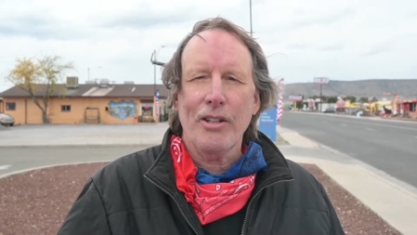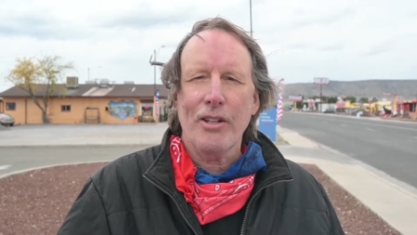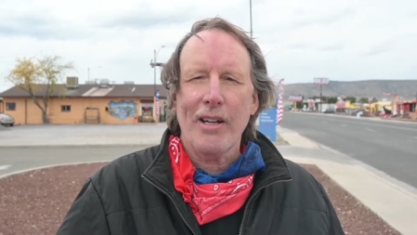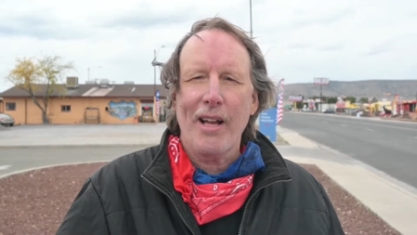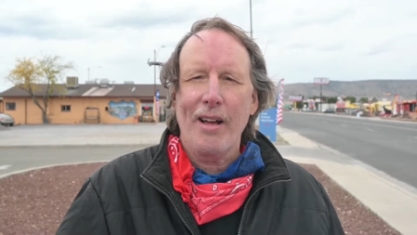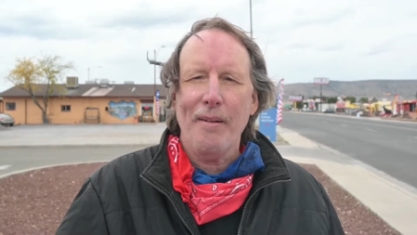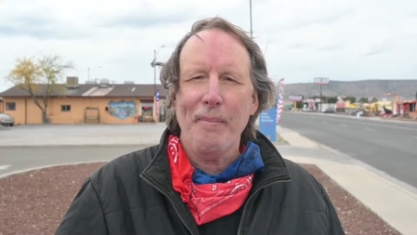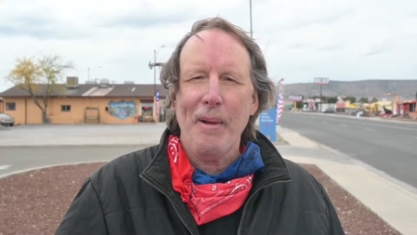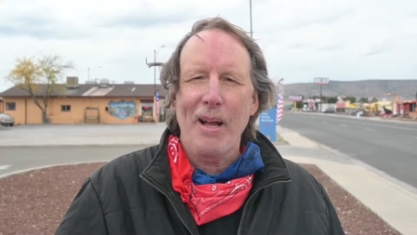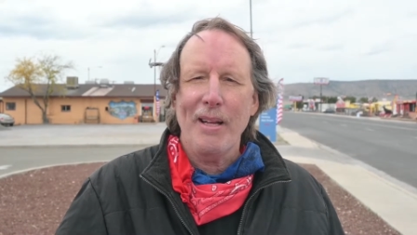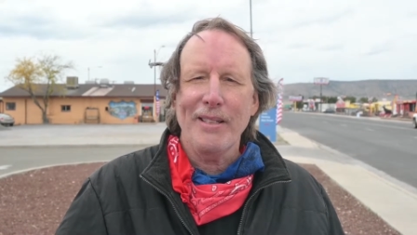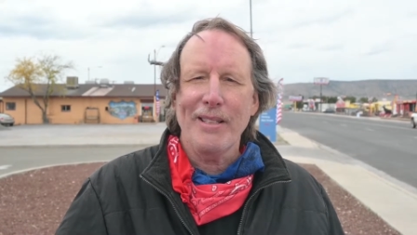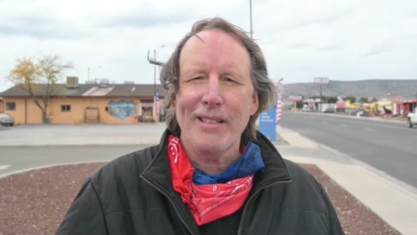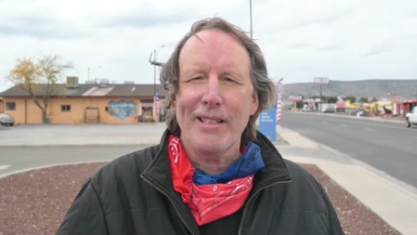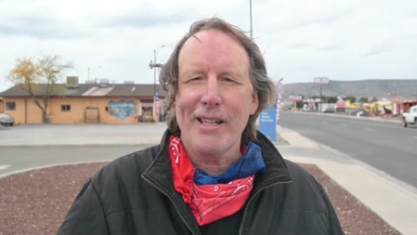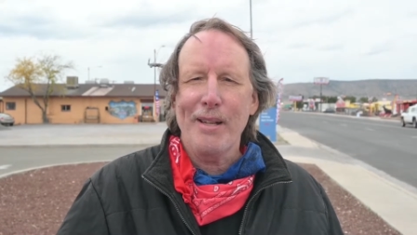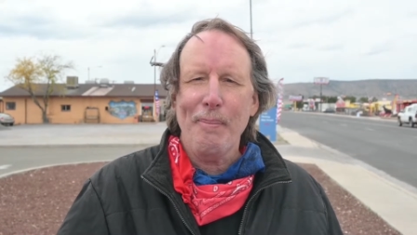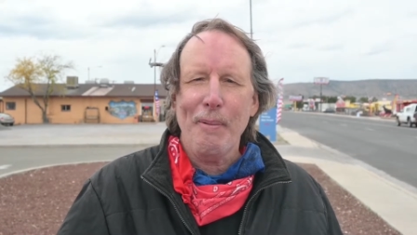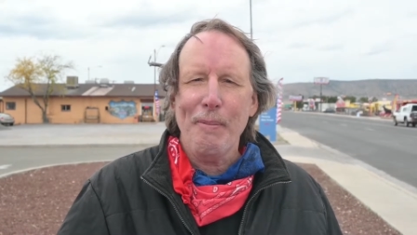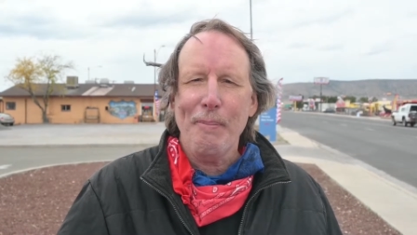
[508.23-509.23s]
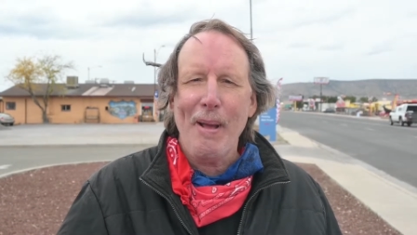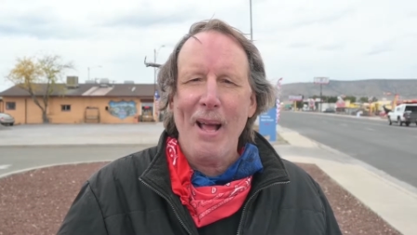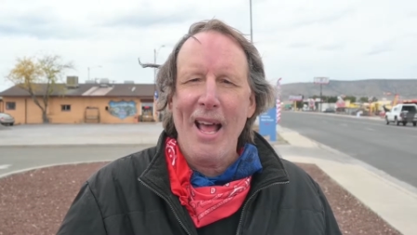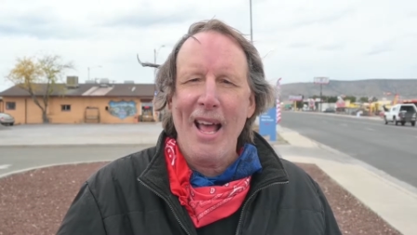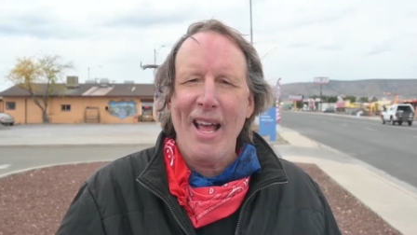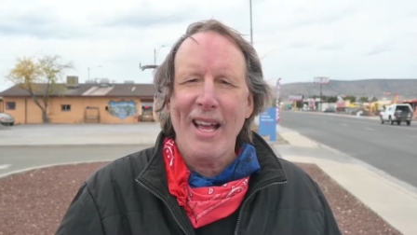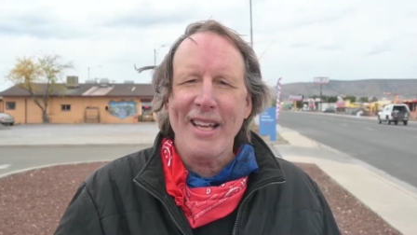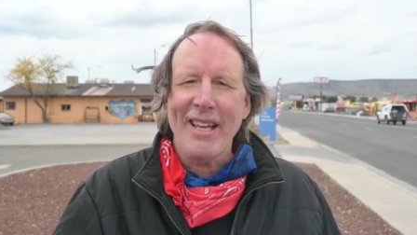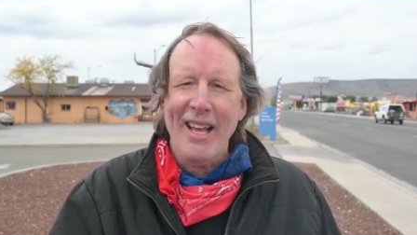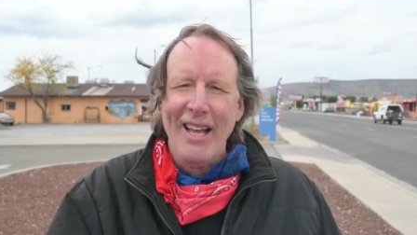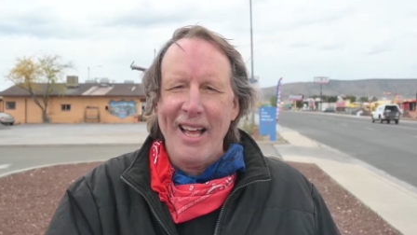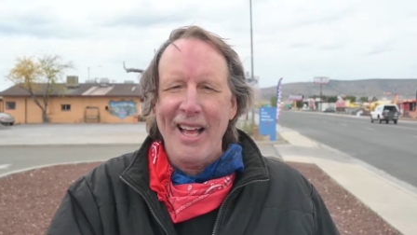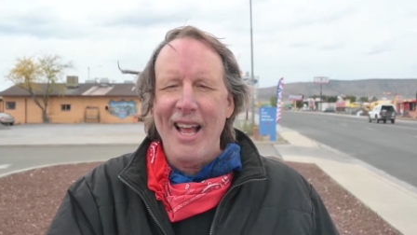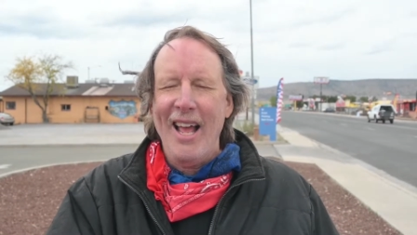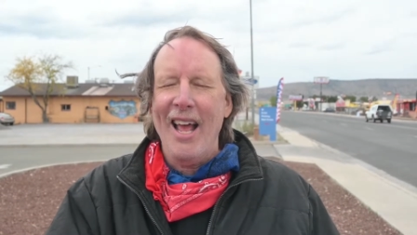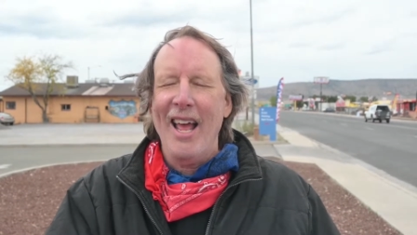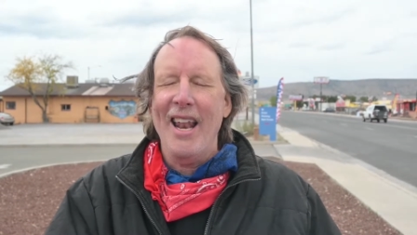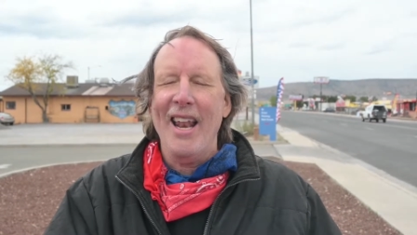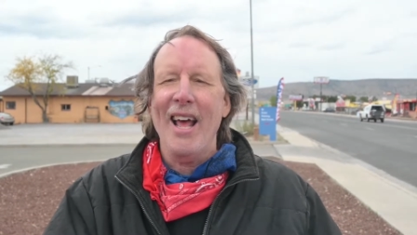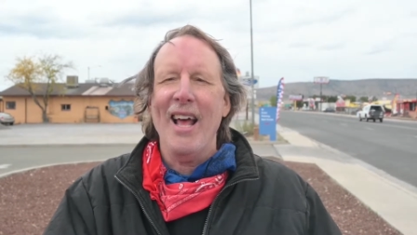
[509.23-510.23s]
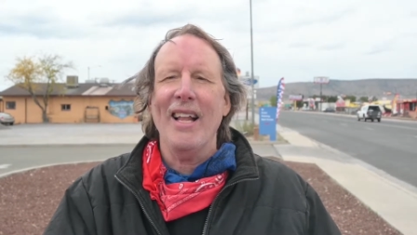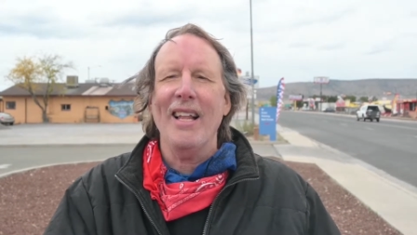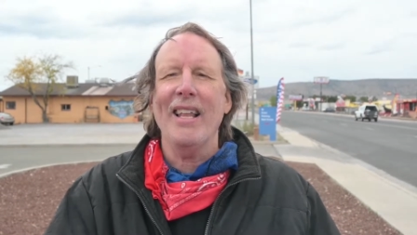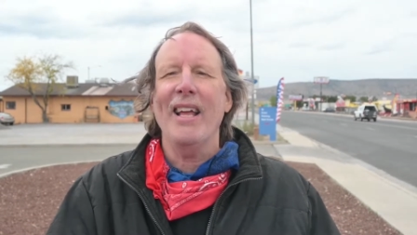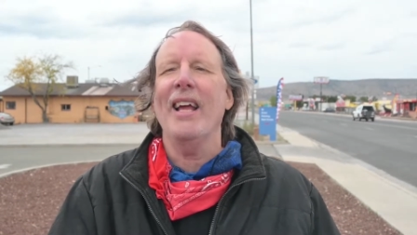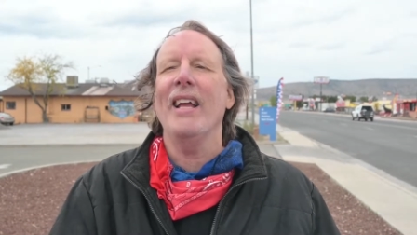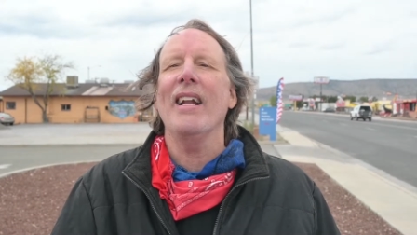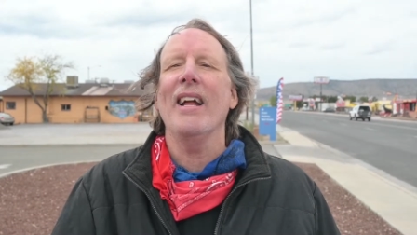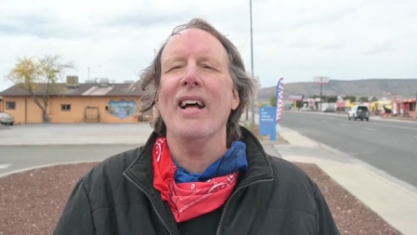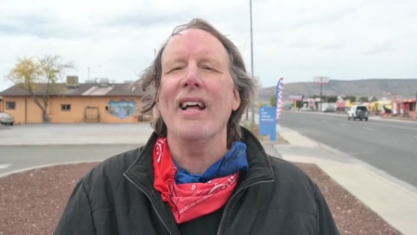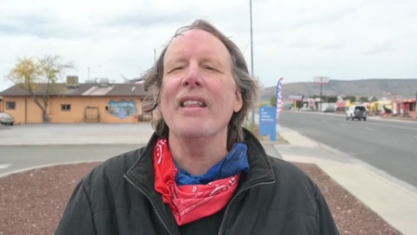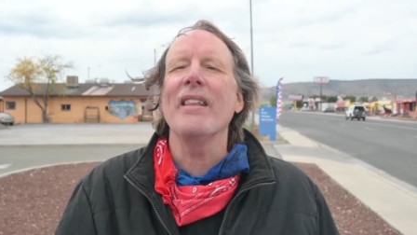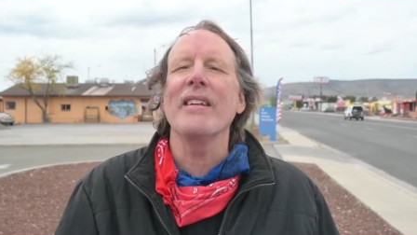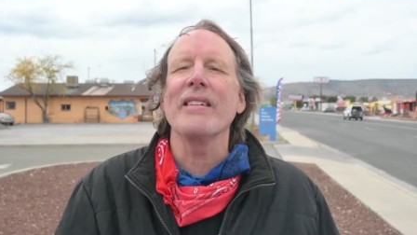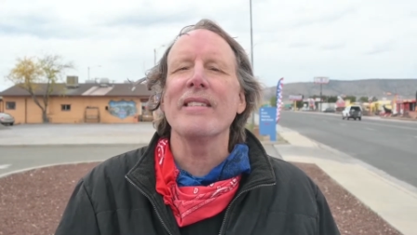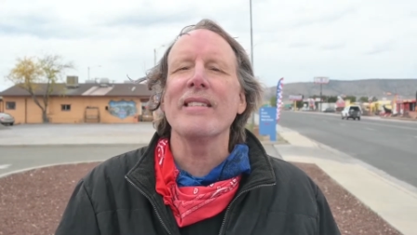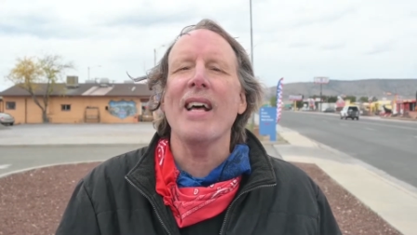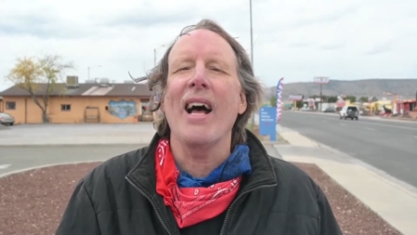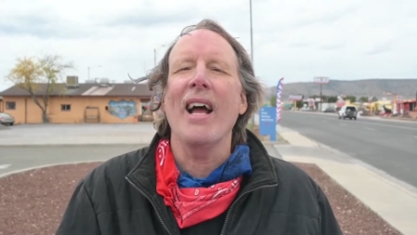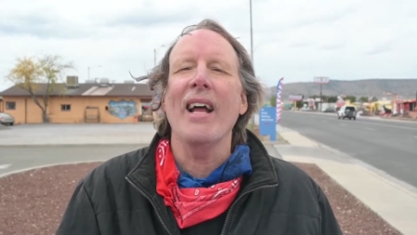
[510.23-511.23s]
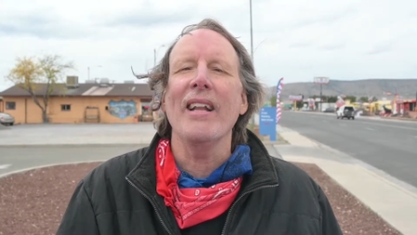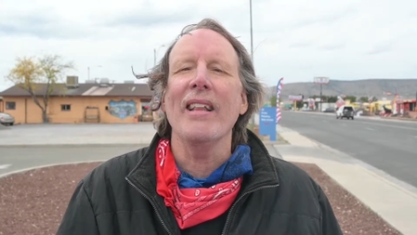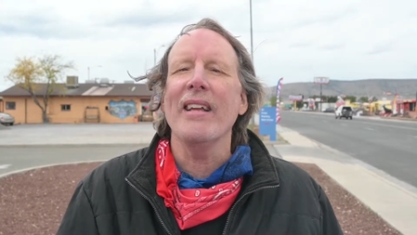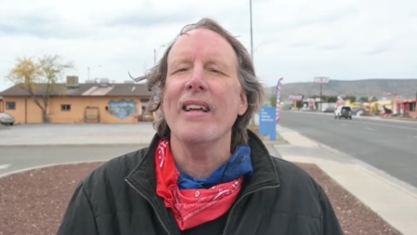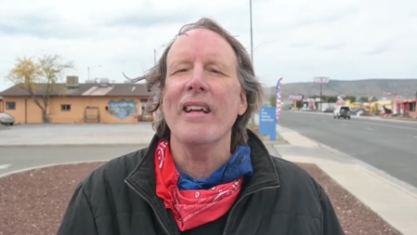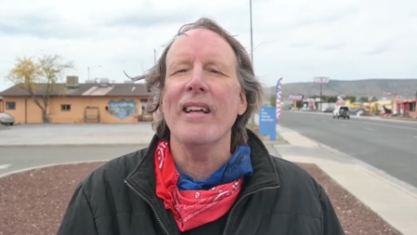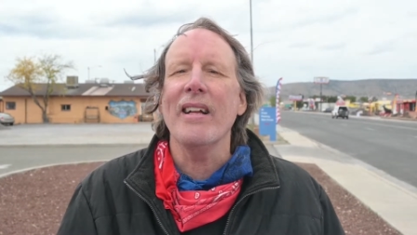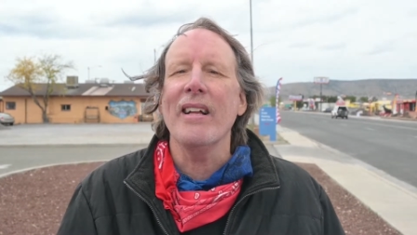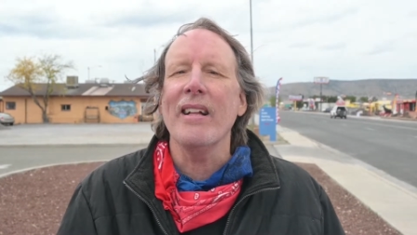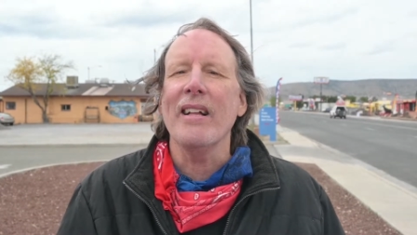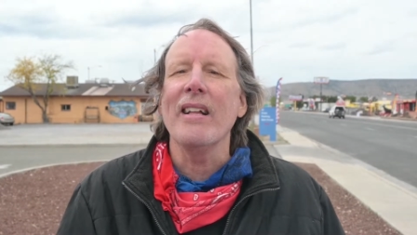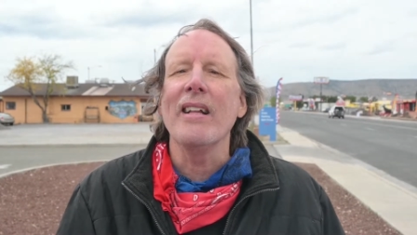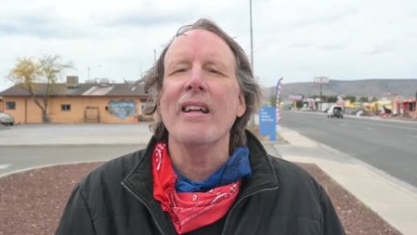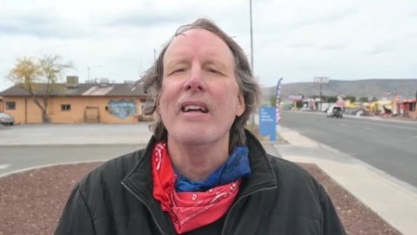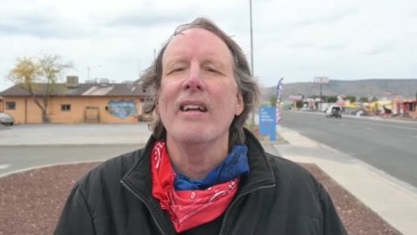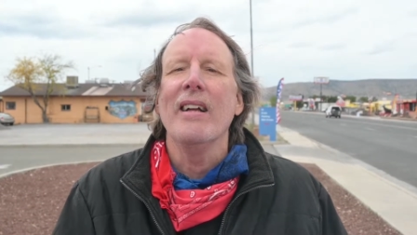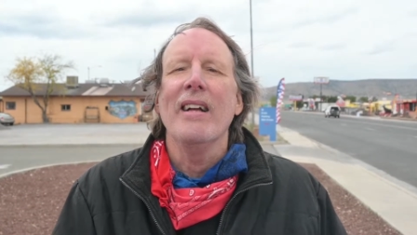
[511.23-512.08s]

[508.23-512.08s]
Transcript: took out my sleeping bag and I laid on the side of the hill.